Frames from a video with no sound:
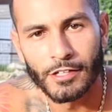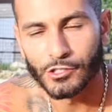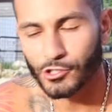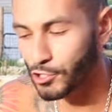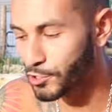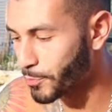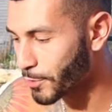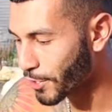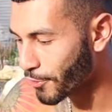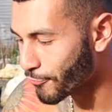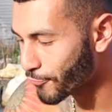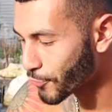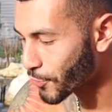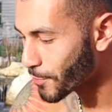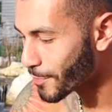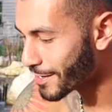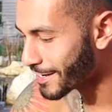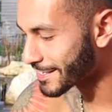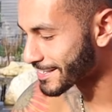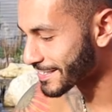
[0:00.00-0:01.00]
So it's been a
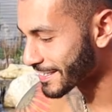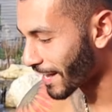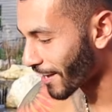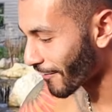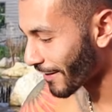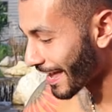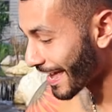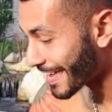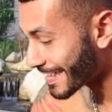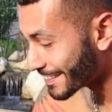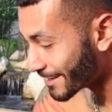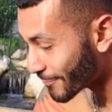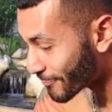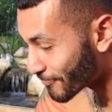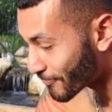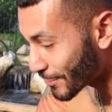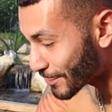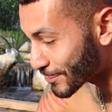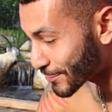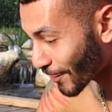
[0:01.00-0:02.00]
few minutes now and the
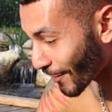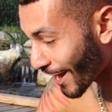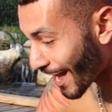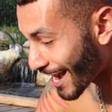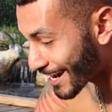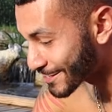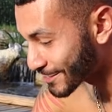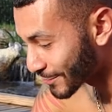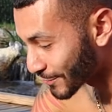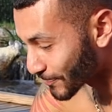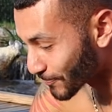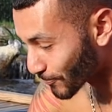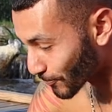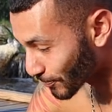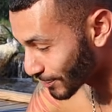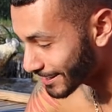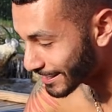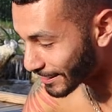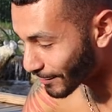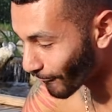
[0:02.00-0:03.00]
fish are actually
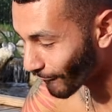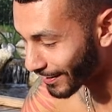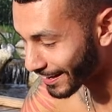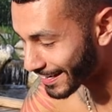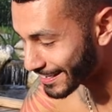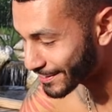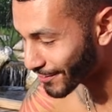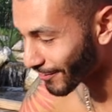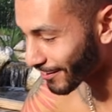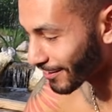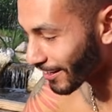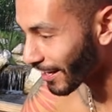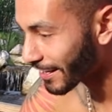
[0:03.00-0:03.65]
really going in there a